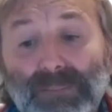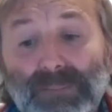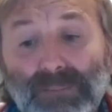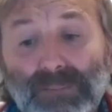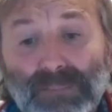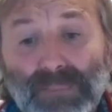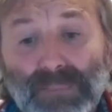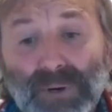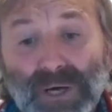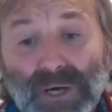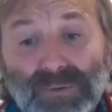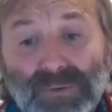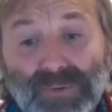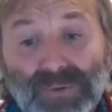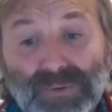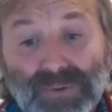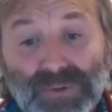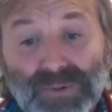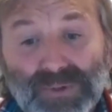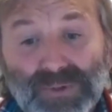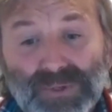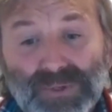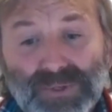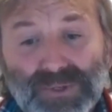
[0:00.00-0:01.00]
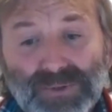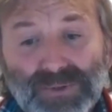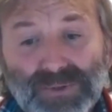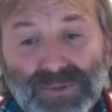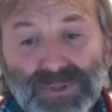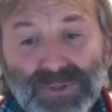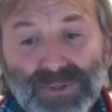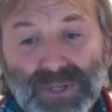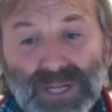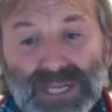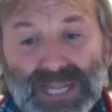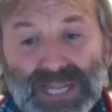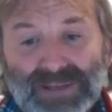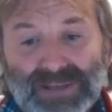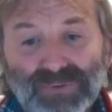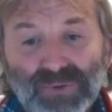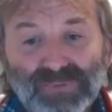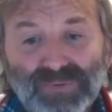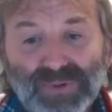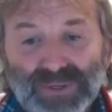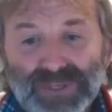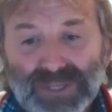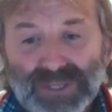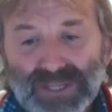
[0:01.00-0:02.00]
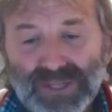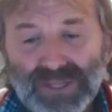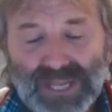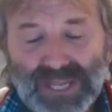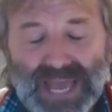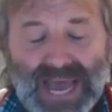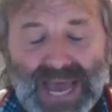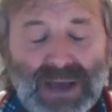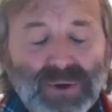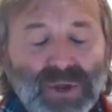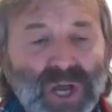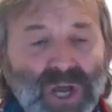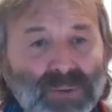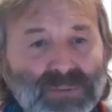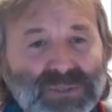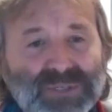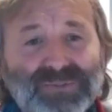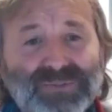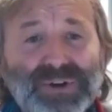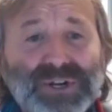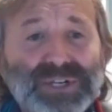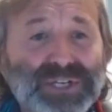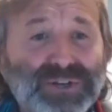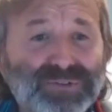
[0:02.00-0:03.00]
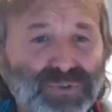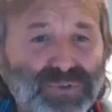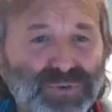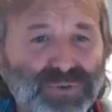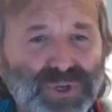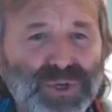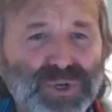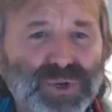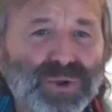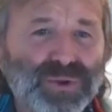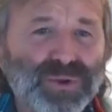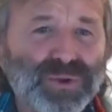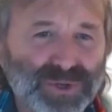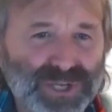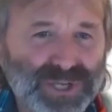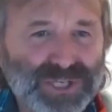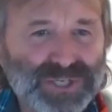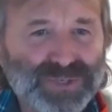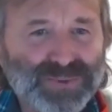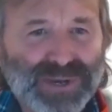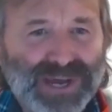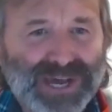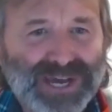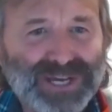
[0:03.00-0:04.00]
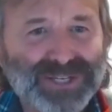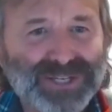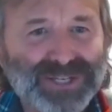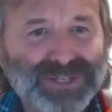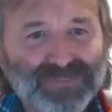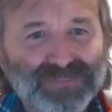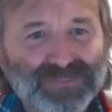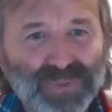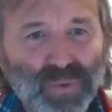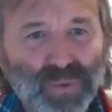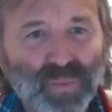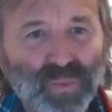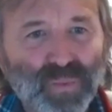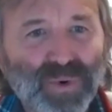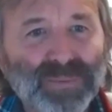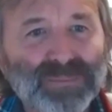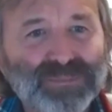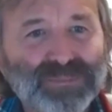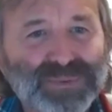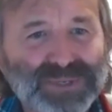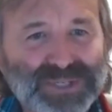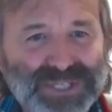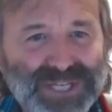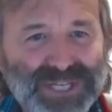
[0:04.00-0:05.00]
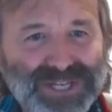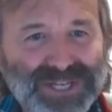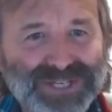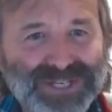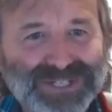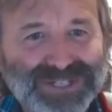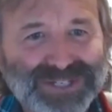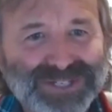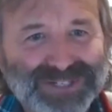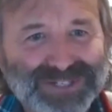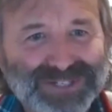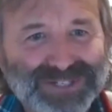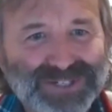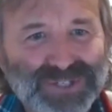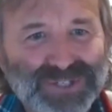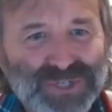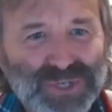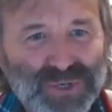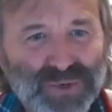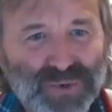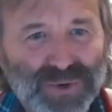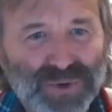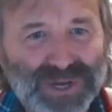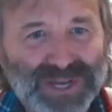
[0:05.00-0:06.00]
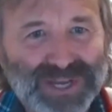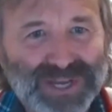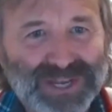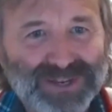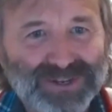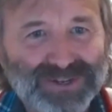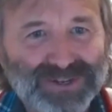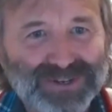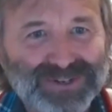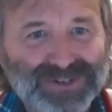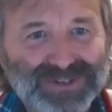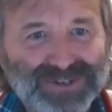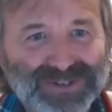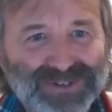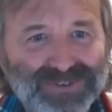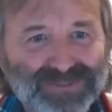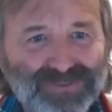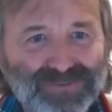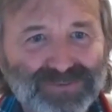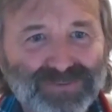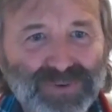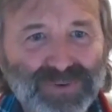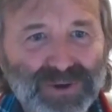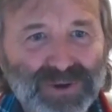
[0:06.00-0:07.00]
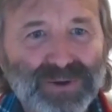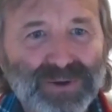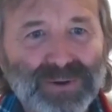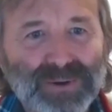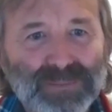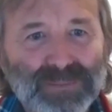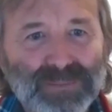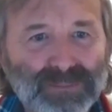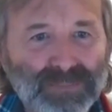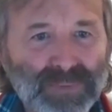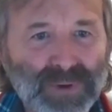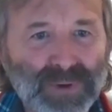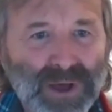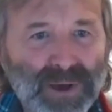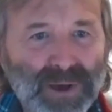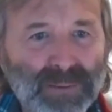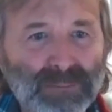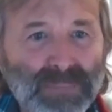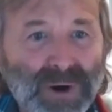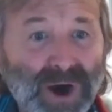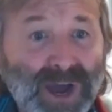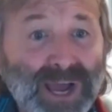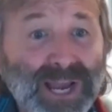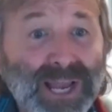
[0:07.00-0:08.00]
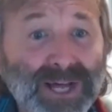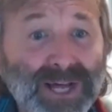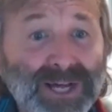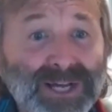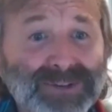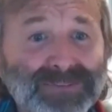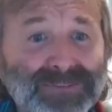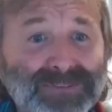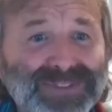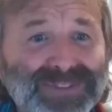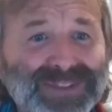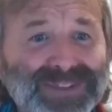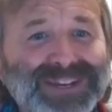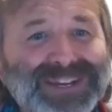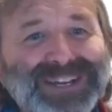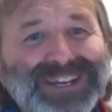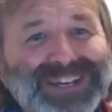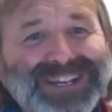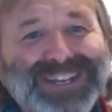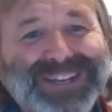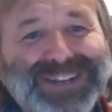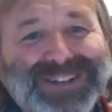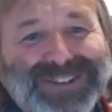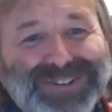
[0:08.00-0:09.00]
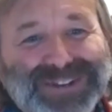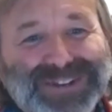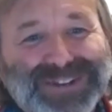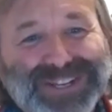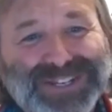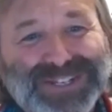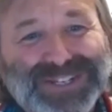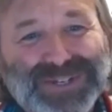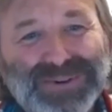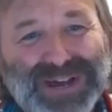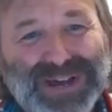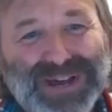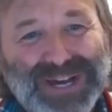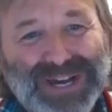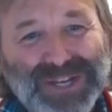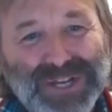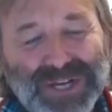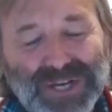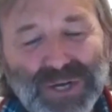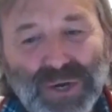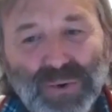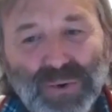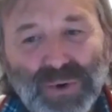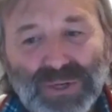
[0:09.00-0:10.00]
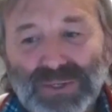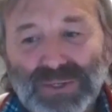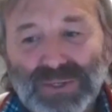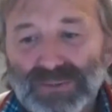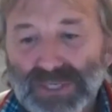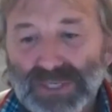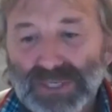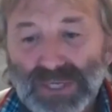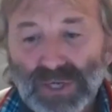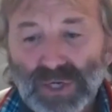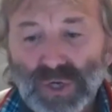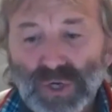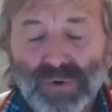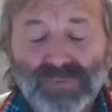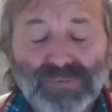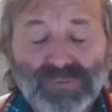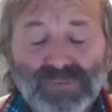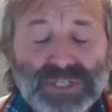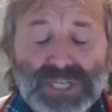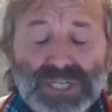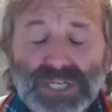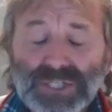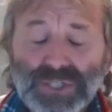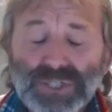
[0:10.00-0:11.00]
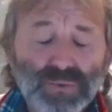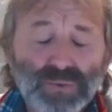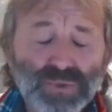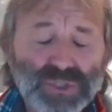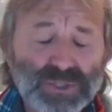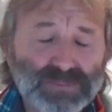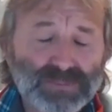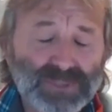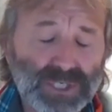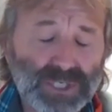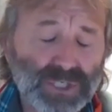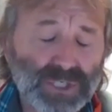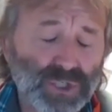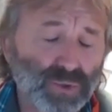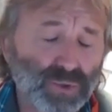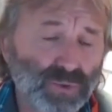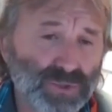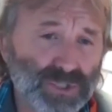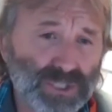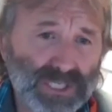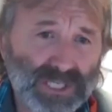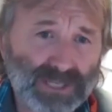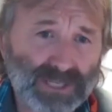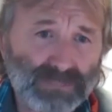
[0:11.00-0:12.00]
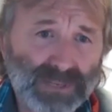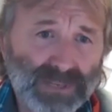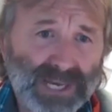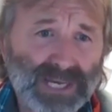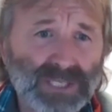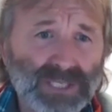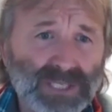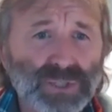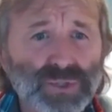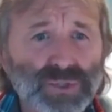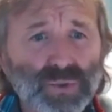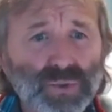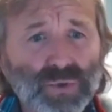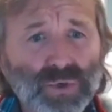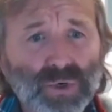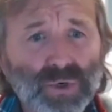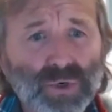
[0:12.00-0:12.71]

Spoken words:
but the outcomes are very different. You're not looking to add 1% to a miler. You're looking to add conversational speech or sleep patterns or